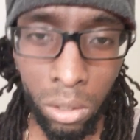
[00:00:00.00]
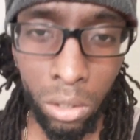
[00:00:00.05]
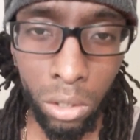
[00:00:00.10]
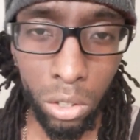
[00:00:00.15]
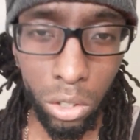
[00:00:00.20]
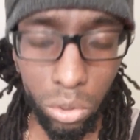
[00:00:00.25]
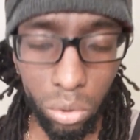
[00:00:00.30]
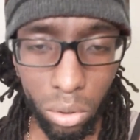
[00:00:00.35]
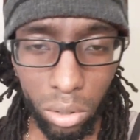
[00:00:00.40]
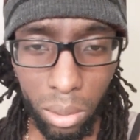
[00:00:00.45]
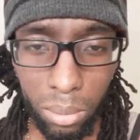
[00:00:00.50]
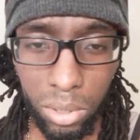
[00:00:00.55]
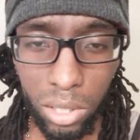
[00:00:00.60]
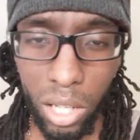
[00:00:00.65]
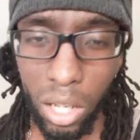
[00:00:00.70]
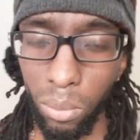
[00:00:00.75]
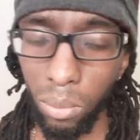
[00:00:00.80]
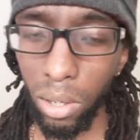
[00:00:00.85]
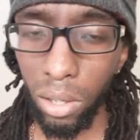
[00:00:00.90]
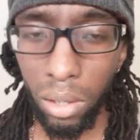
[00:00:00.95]
You know what I'm
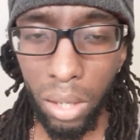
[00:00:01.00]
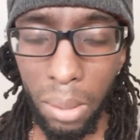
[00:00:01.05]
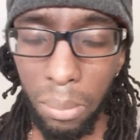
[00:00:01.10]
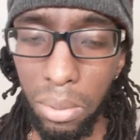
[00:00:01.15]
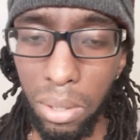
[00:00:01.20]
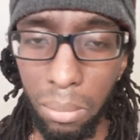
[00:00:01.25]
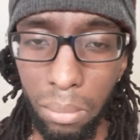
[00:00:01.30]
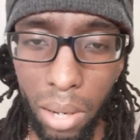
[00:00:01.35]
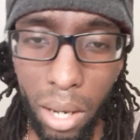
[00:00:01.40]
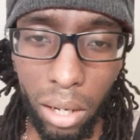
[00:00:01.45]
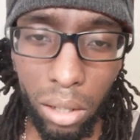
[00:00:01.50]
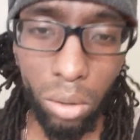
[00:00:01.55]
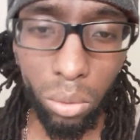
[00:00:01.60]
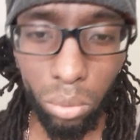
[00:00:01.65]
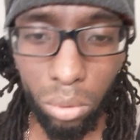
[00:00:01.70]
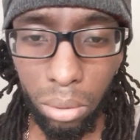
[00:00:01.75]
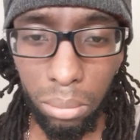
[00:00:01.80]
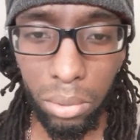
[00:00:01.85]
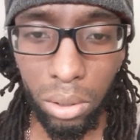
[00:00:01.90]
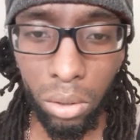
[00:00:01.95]
saying? Whether it be man or
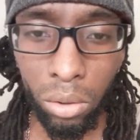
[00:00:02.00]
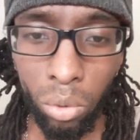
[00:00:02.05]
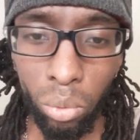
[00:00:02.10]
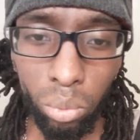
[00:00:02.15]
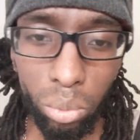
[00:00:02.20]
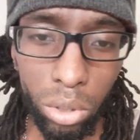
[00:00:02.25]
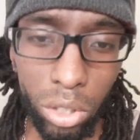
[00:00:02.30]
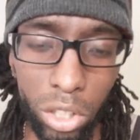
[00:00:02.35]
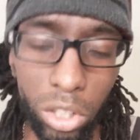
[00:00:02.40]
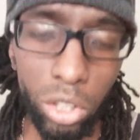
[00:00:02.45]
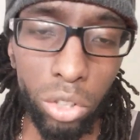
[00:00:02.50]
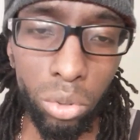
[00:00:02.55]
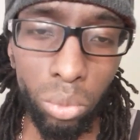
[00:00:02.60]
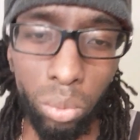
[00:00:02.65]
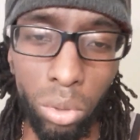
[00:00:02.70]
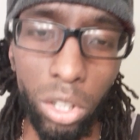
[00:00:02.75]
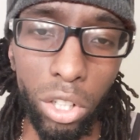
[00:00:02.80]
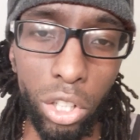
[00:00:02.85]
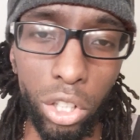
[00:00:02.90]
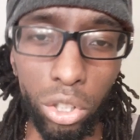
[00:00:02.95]
woman, what
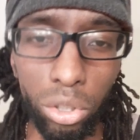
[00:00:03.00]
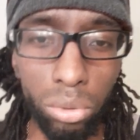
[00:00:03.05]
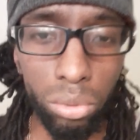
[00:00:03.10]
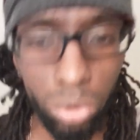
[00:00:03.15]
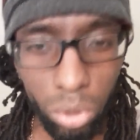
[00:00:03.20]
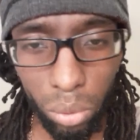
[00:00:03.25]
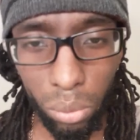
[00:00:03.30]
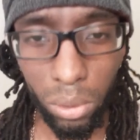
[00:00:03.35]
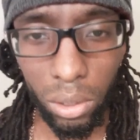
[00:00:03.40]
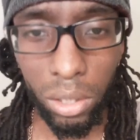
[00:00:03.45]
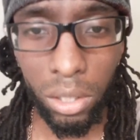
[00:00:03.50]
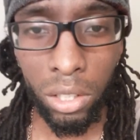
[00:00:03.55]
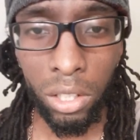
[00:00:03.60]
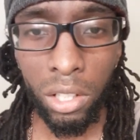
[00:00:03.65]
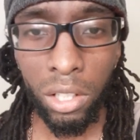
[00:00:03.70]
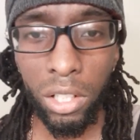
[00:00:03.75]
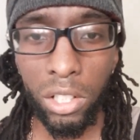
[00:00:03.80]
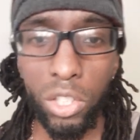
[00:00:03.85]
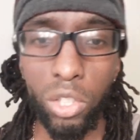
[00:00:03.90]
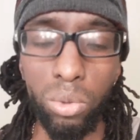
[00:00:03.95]
are you doing
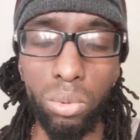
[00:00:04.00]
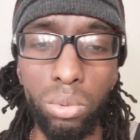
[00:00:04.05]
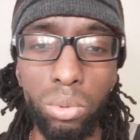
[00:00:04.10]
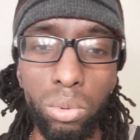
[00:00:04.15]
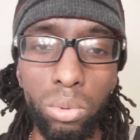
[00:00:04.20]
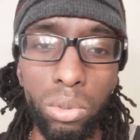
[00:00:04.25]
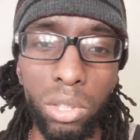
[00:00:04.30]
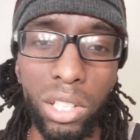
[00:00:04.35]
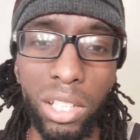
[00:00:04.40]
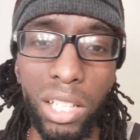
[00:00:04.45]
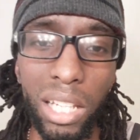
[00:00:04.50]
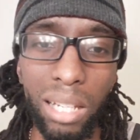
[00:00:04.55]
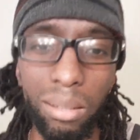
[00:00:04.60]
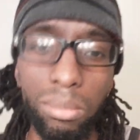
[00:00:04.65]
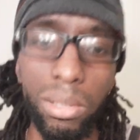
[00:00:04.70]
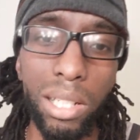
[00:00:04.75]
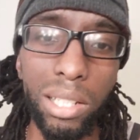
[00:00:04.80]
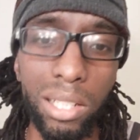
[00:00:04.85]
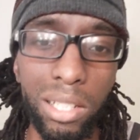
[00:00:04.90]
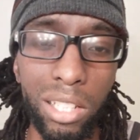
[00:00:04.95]
to keep
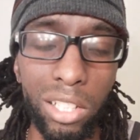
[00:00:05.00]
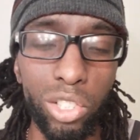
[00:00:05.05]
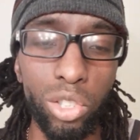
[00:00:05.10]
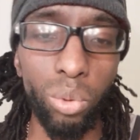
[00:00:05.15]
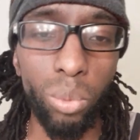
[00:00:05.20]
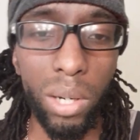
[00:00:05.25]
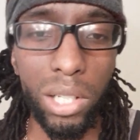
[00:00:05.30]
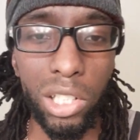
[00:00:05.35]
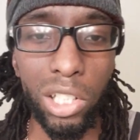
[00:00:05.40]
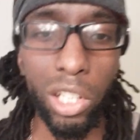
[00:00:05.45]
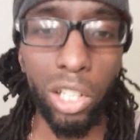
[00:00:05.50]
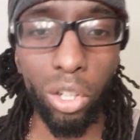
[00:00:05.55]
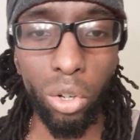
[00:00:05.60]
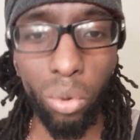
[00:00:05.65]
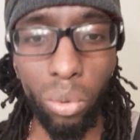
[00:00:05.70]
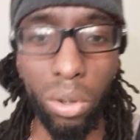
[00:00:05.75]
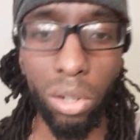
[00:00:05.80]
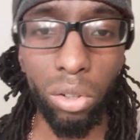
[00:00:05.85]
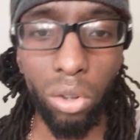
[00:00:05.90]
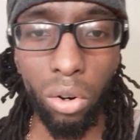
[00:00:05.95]
this situation
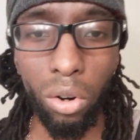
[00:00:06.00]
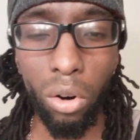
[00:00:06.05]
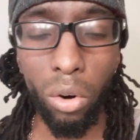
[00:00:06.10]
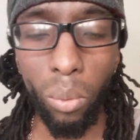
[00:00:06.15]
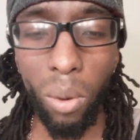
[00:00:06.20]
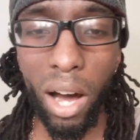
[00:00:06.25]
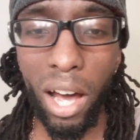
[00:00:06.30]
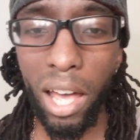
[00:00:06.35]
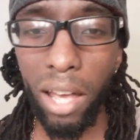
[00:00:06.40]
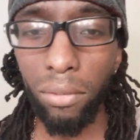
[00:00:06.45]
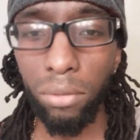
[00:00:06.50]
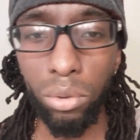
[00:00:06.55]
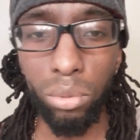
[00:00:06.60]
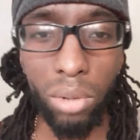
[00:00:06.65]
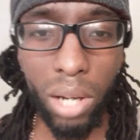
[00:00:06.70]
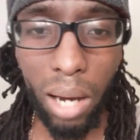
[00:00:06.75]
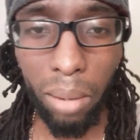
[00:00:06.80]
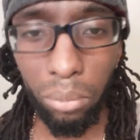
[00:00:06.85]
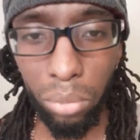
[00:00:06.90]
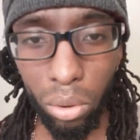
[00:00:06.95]
going on? Why have you
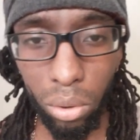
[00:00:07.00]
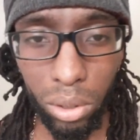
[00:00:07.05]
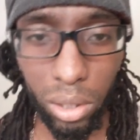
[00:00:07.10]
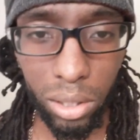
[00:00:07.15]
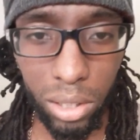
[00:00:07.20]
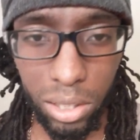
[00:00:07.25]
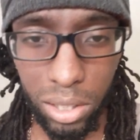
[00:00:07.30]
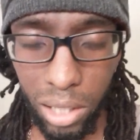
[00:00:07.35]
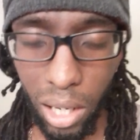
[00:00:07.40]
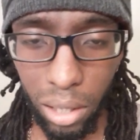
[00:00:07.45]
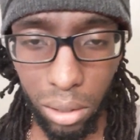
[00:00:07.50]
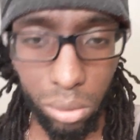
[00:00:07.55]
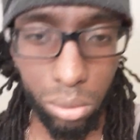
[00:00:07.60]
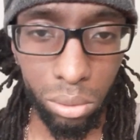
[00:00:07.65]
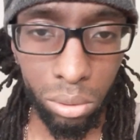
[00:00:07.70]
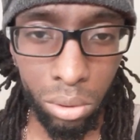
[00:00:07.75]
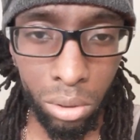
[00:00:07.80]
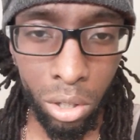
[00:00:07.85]
not broken the cycle?